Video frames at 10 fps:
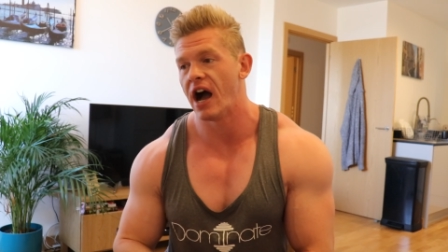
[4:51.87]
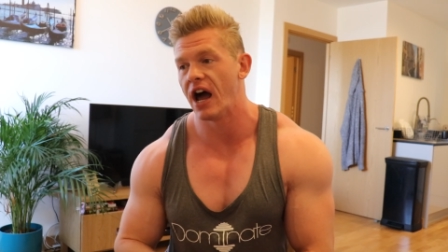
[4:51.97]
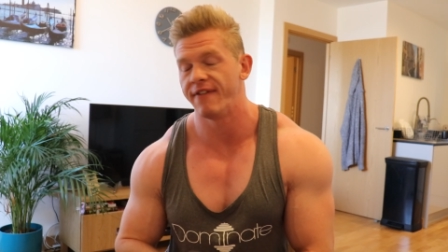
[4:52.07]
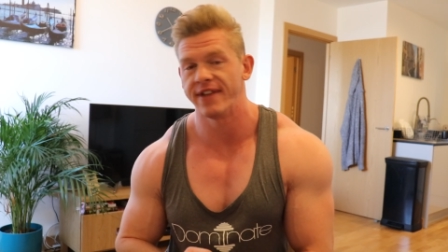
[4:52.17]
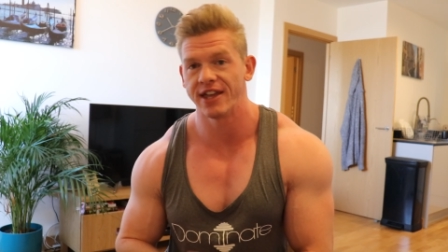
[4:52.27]

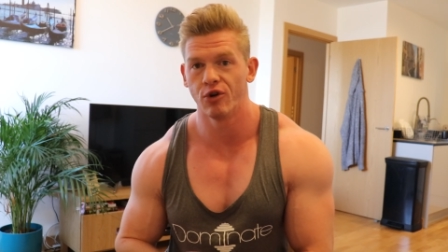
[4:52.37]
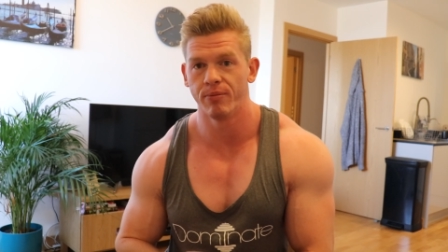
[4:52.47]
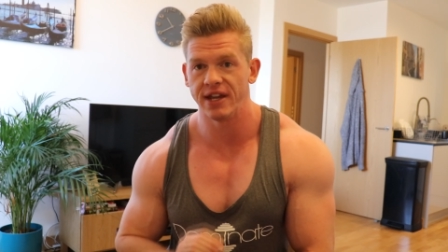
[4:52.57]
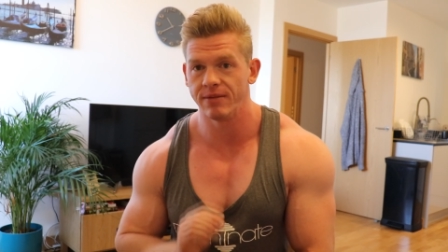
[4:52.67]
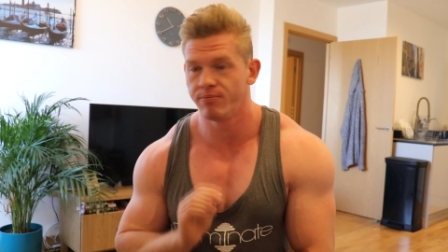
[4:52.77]
I think
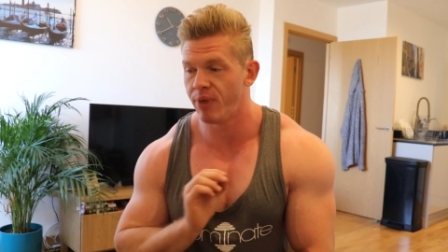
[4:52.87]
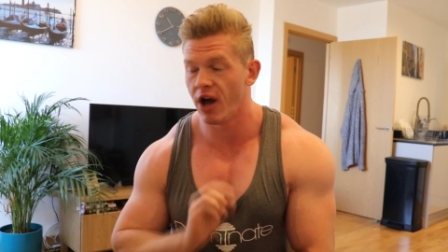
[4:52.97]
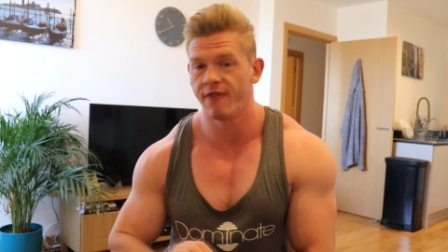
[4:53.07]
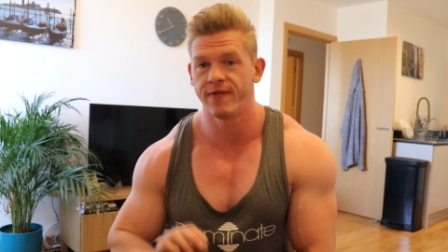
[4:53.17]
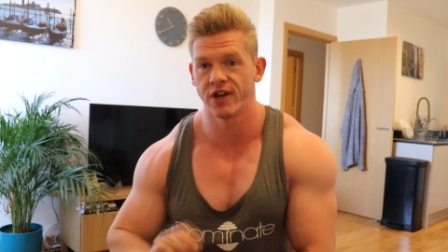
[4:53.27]
he'll be
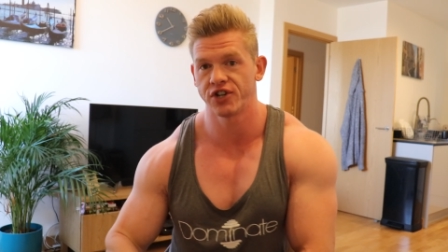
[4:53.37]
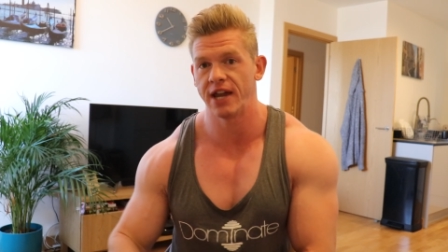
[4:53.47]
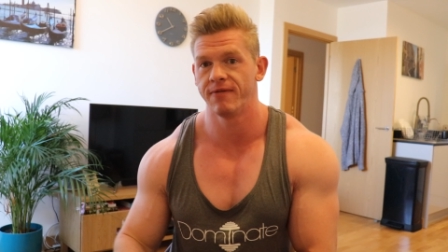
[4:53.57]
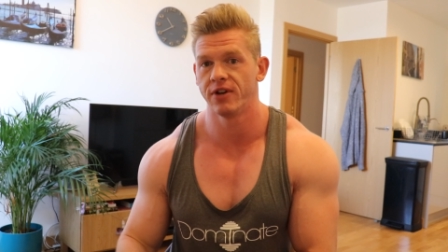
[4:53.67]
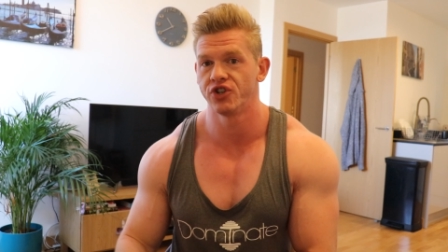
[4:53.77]
perfect
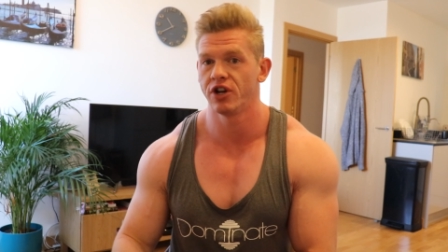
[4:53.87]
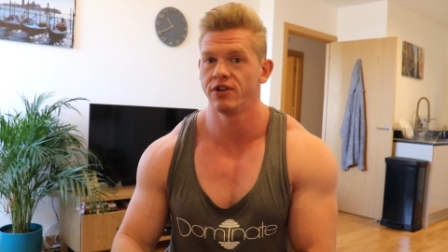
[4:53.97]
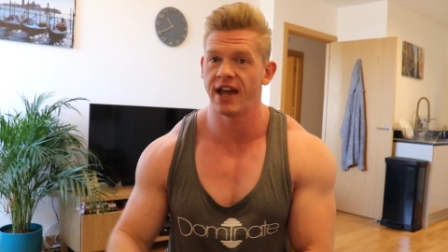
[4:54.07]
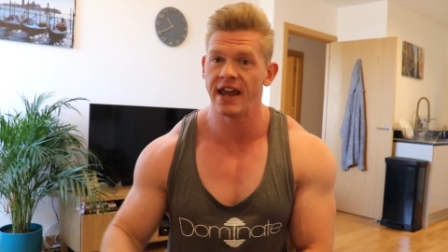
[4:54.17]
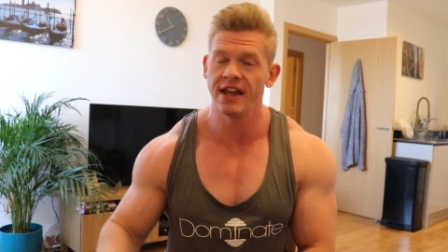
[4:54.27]
shape for a
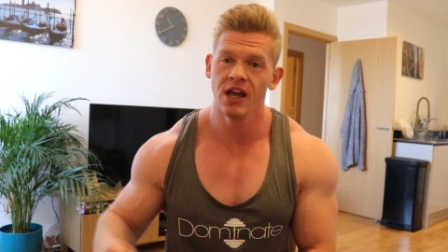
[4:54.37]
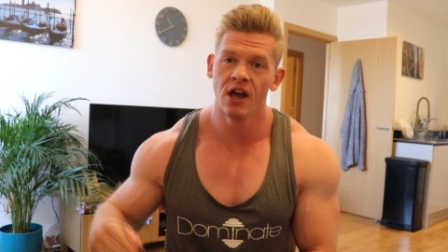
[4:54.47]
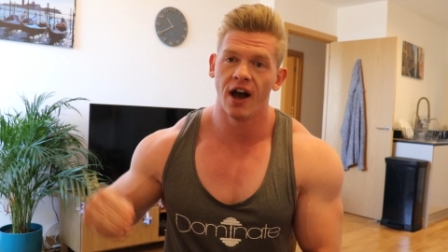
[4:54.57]
show day.